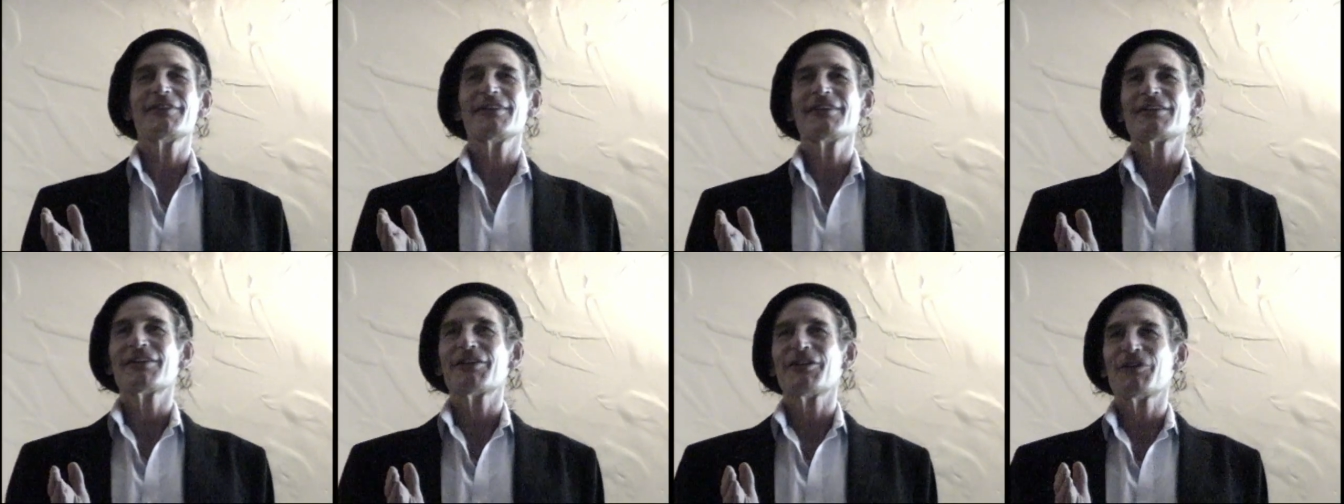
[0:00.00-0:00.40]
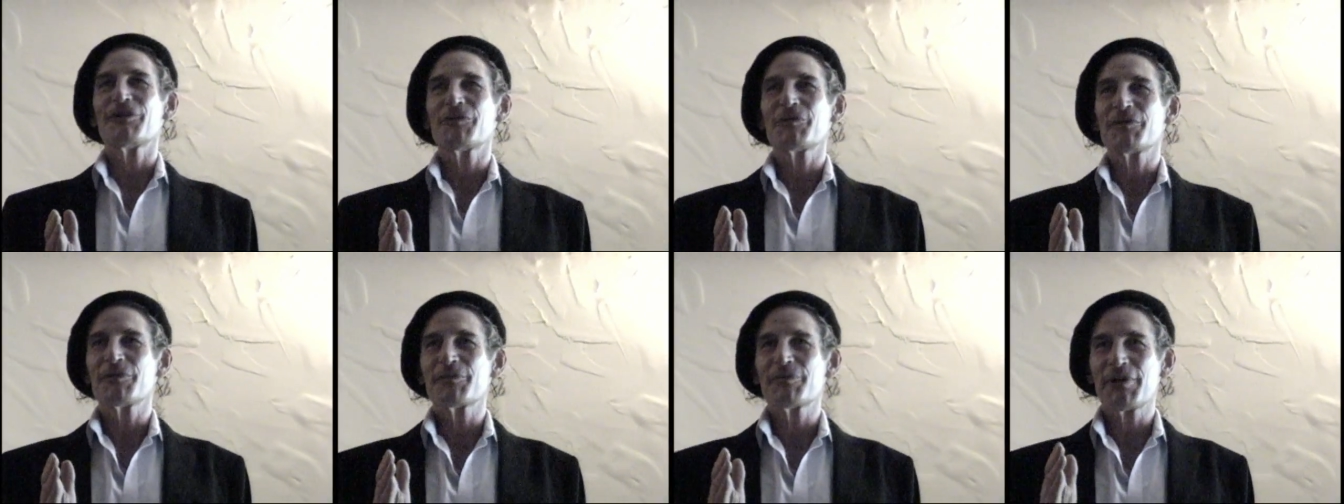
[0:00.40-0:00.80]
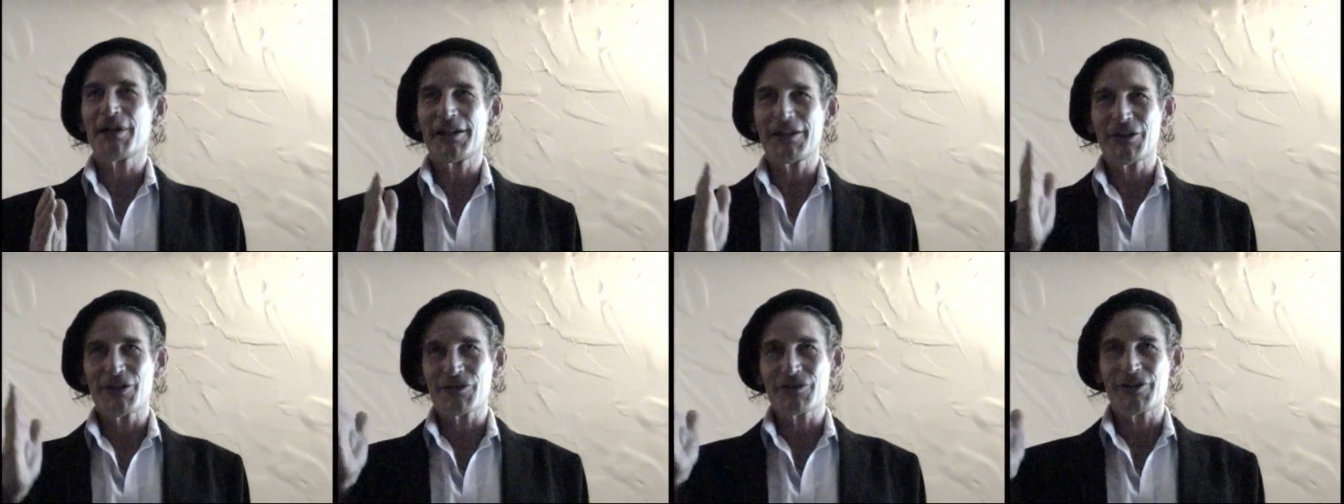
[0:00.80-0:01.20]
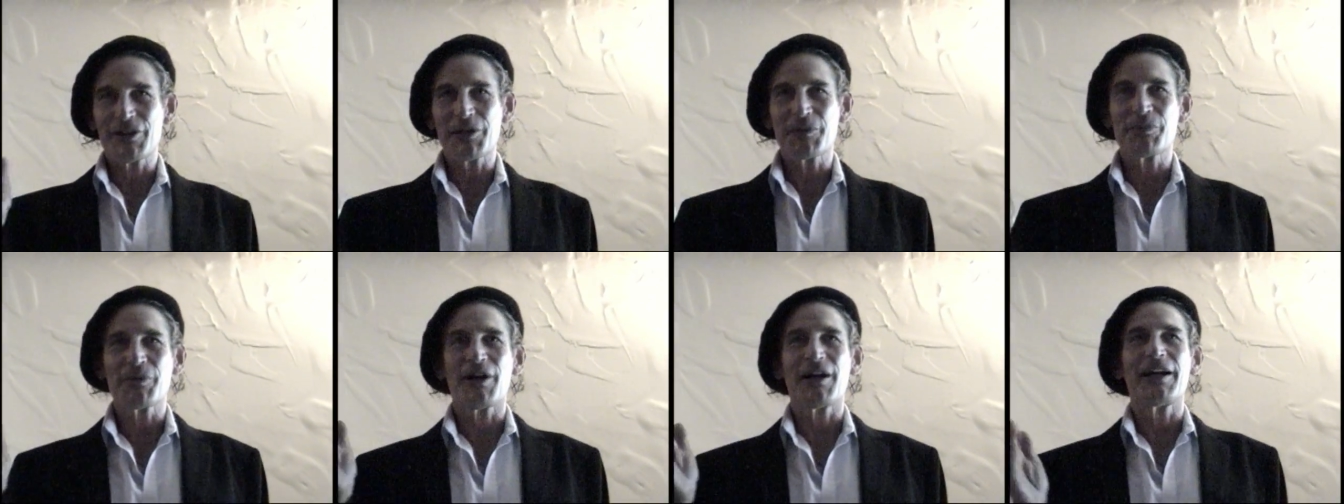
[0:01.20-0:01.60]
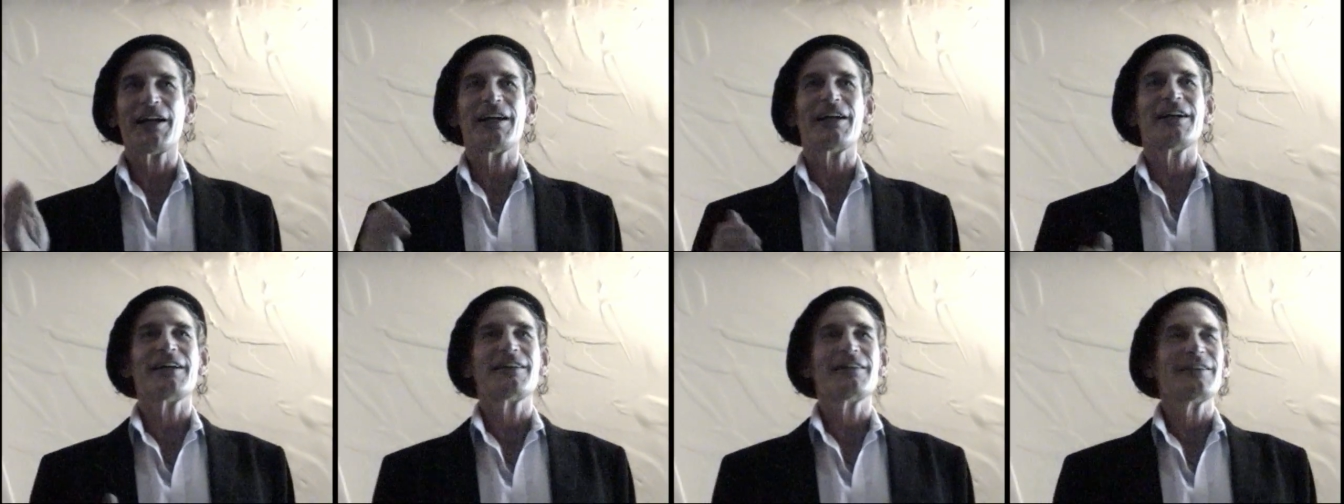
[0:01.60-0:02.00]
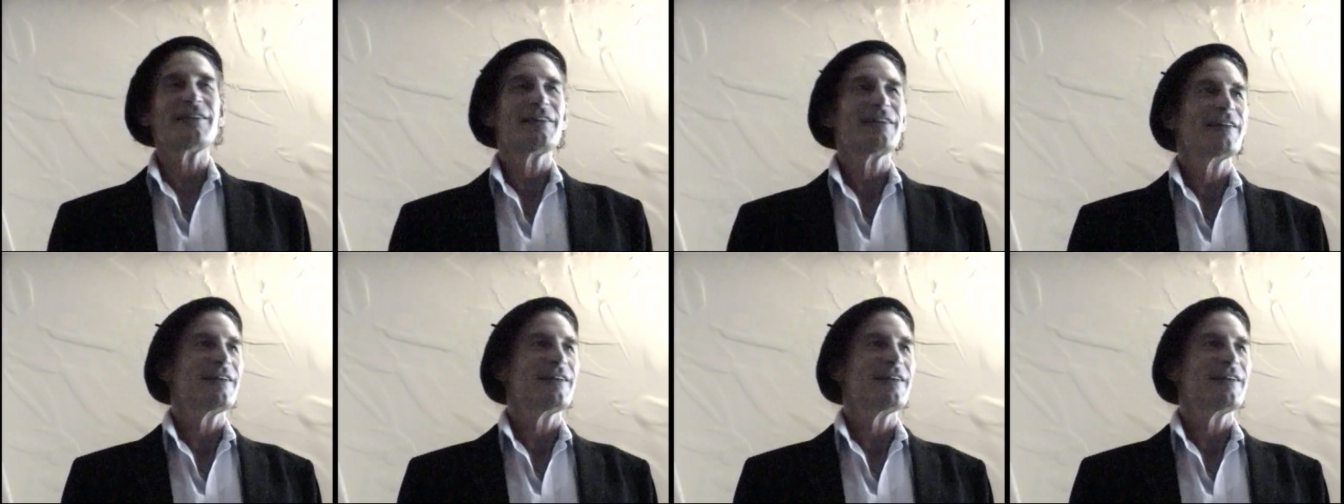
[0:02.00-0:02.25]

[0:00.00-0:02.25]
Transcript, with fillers: you know, pioneers like Brian and